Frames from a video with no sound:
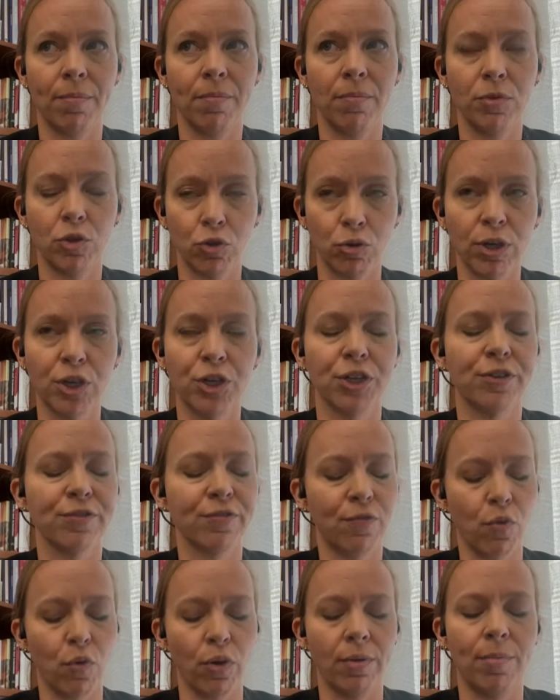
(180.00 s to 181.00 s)
Georgia's
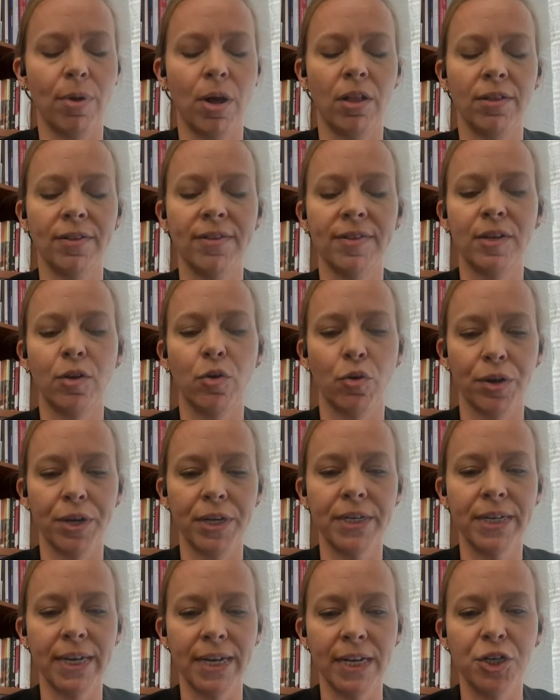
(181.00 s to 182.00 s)
foreign policy
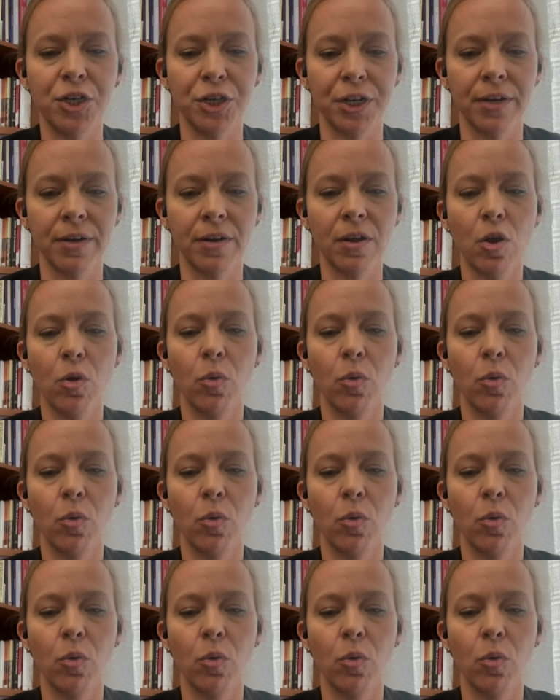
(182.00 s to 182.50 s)
orientation.